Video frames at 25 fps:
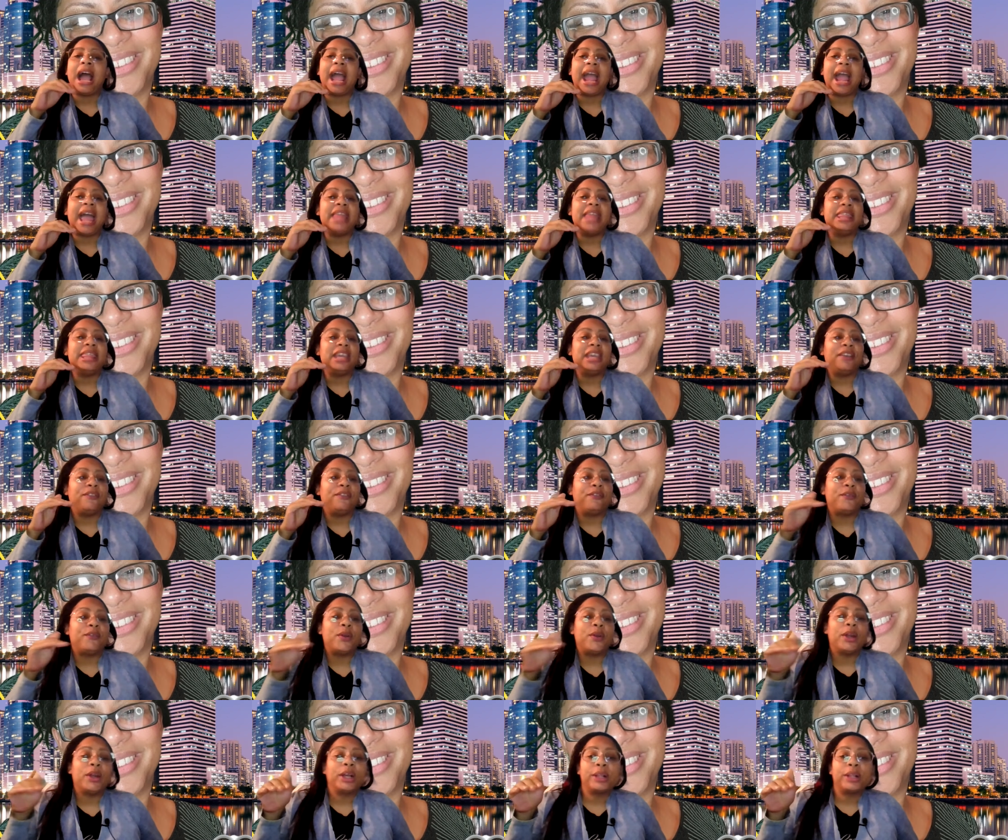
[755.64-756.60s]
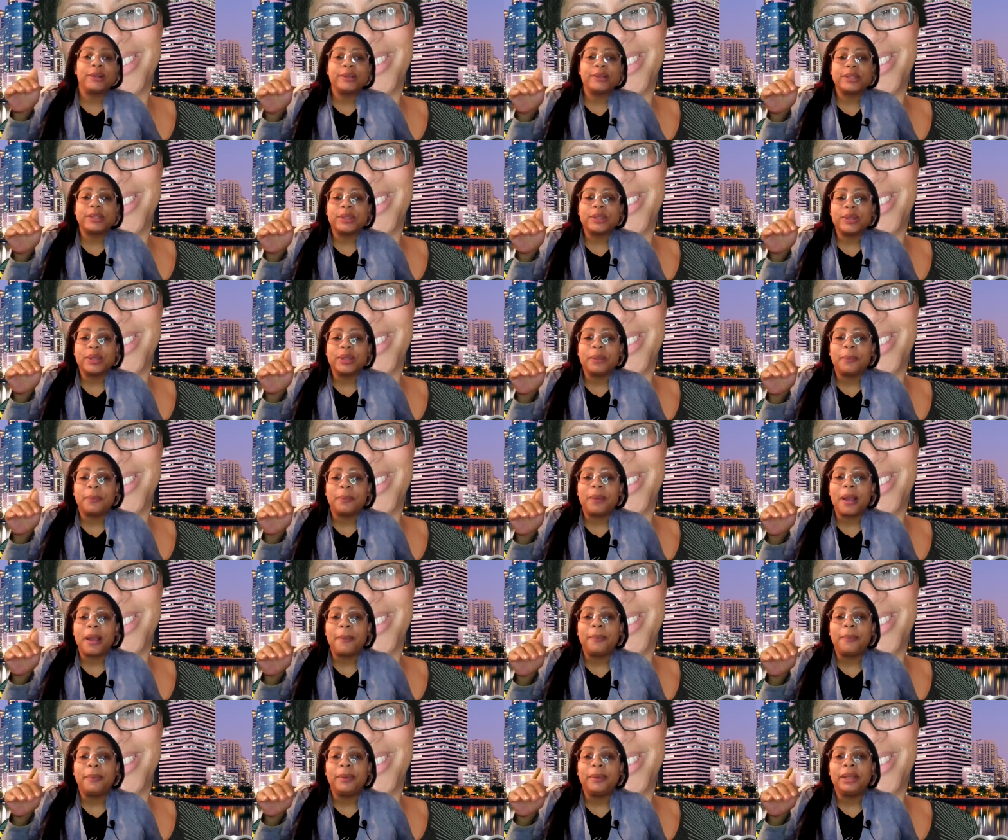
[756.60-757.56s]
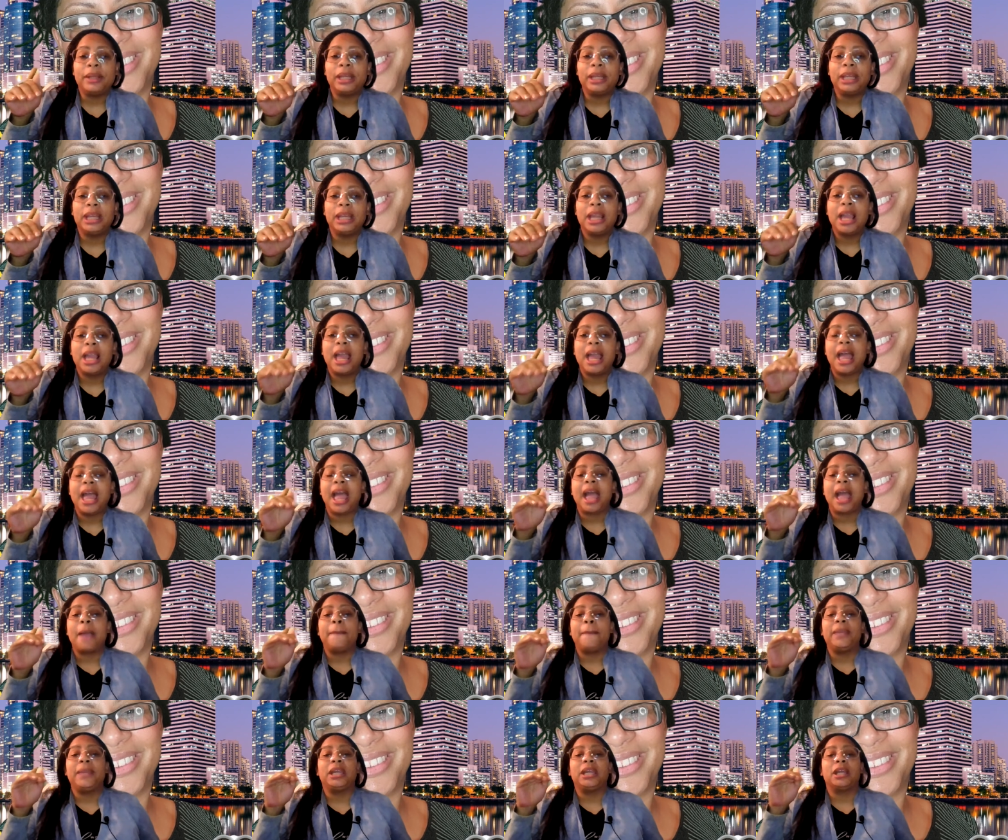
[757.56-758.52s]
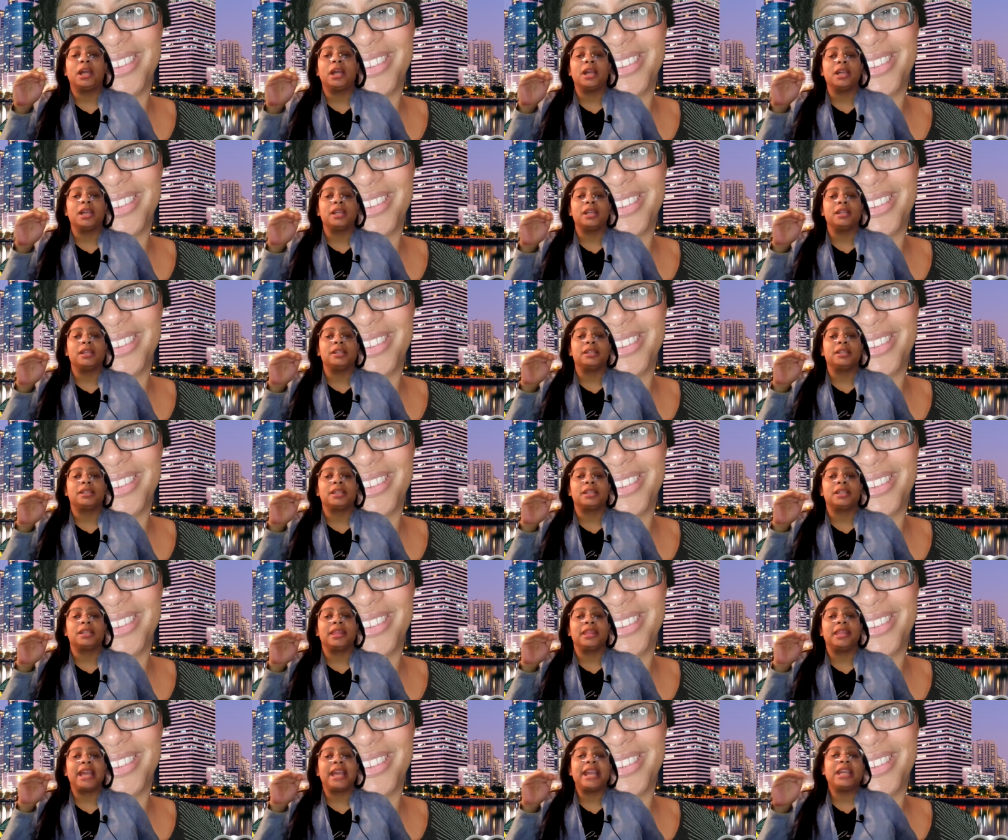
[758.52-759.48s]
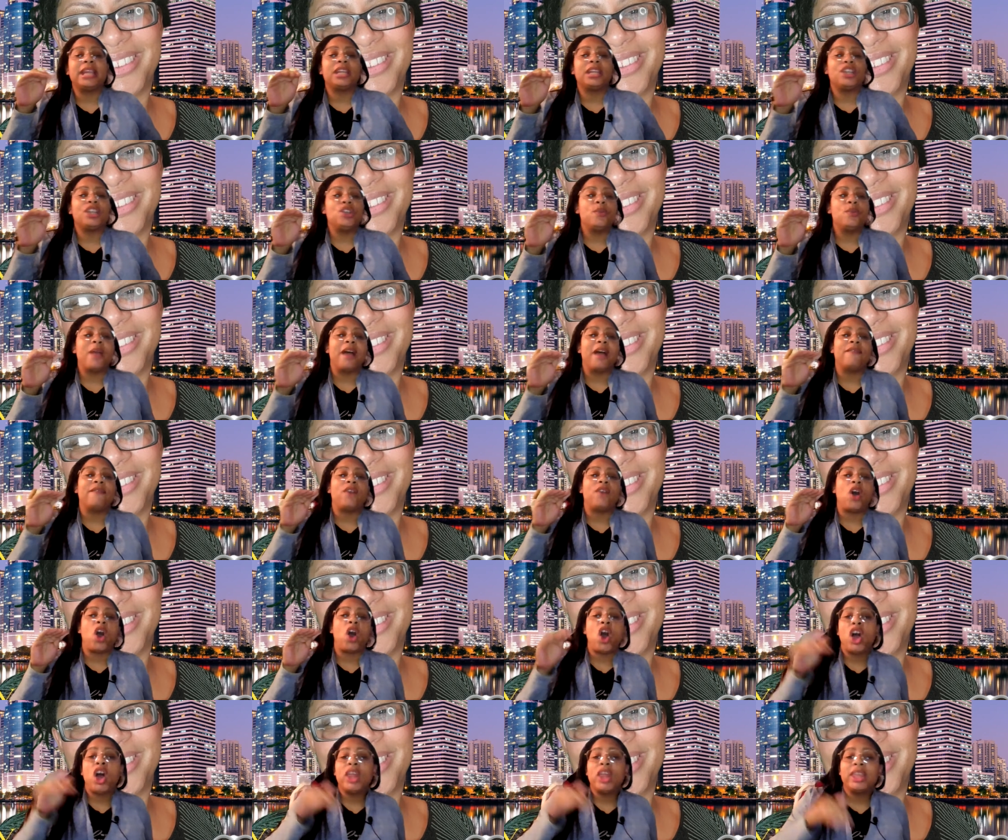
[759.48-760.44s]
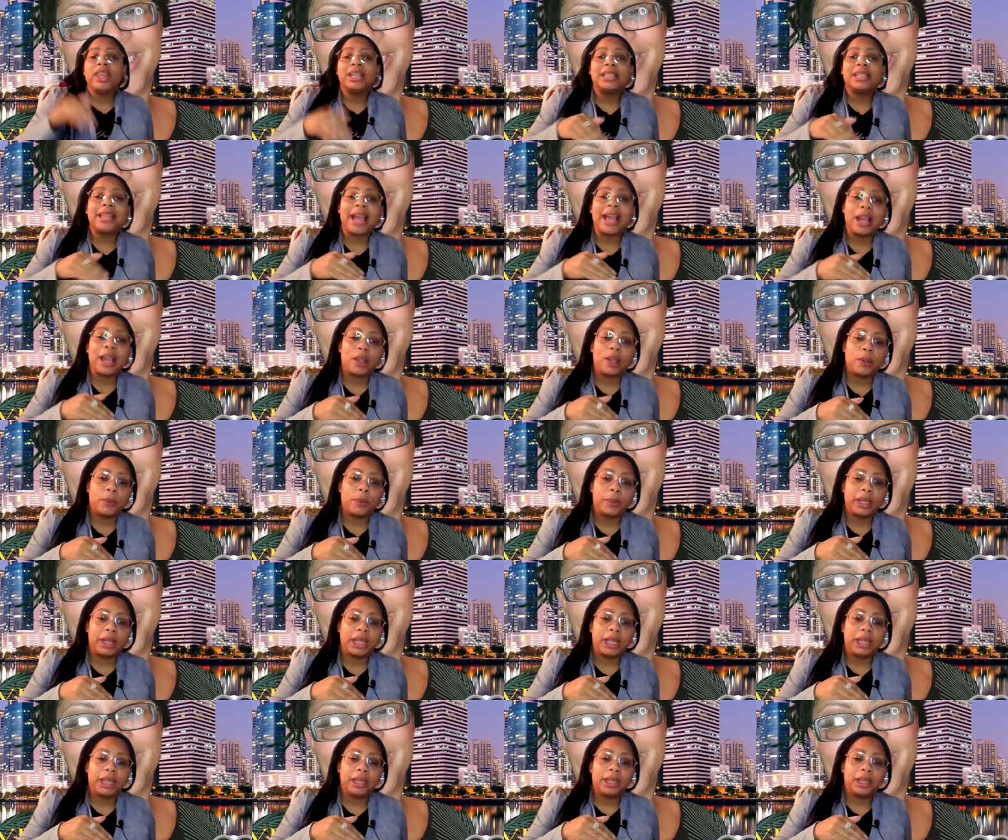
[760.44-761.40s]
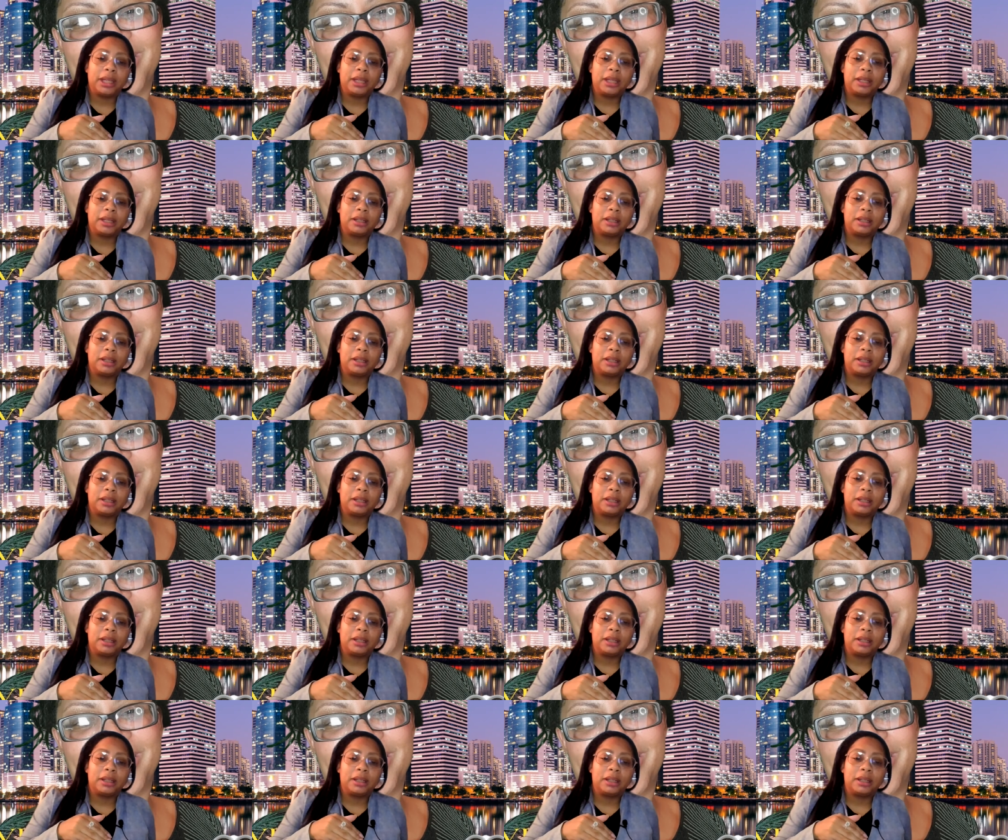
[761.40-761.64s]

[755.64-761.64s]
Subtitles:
and they foreclosed on the property because you have all this equity.